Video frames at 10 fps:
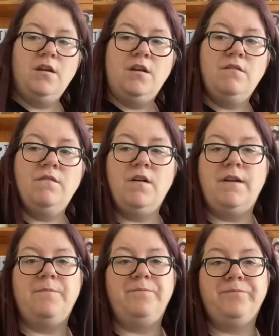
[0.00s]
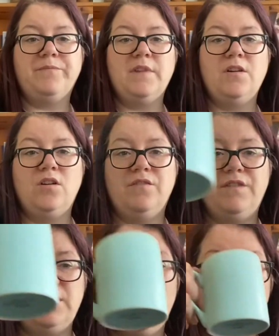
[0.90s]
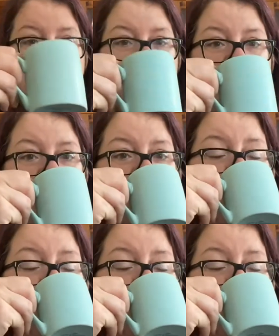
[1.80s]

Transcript: Right, coffee time, hold on.